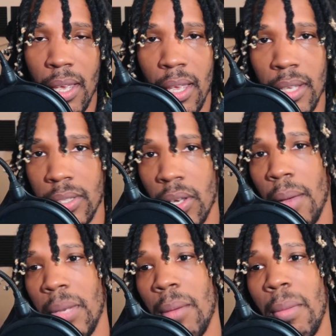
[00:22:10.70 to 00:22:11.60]
So
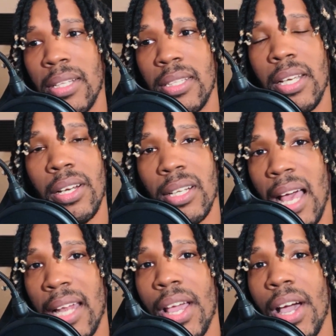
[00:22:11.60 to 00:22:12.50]
I'm not about to sit here and
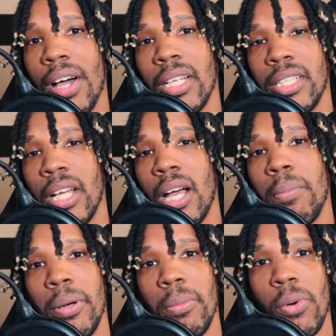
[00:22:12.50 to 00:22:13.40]
lie to y'all and let y'all put
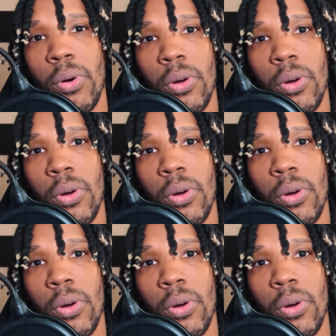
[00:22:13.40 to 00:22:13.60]
more